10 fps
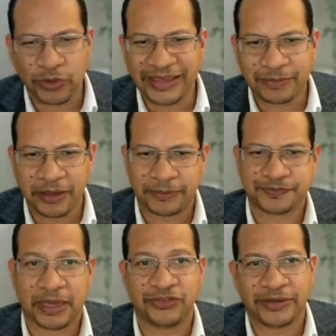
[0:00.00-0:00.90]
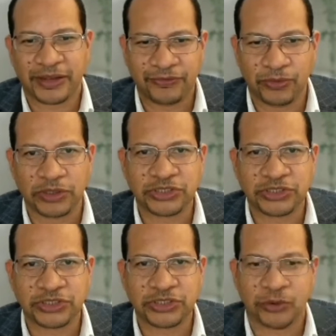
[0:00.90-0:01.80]
where the gap came in.
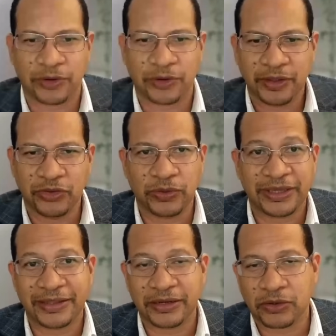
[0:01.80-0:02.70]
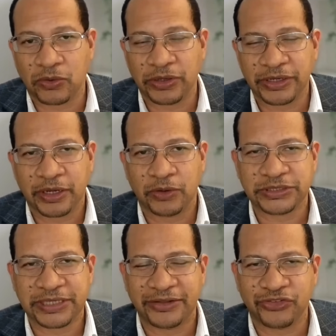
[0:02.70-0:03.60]
You can then call it
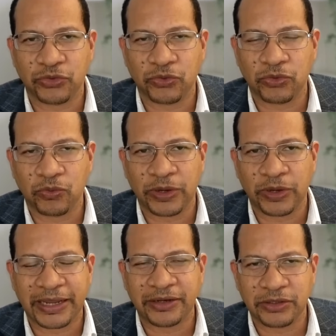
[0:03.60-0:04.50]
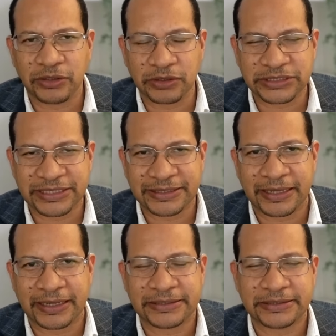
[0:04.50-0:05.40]
out. And so when I looked at
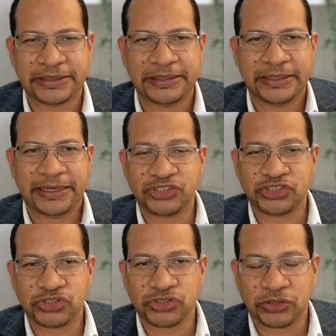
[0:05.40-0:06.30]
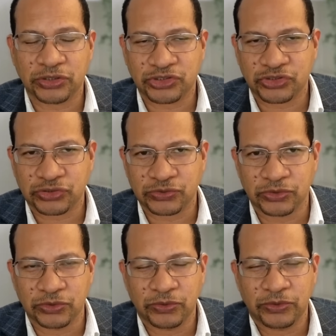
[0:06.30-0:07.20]
that, as I
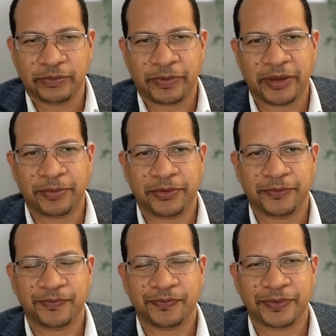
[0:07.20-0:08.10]
searched through the paper,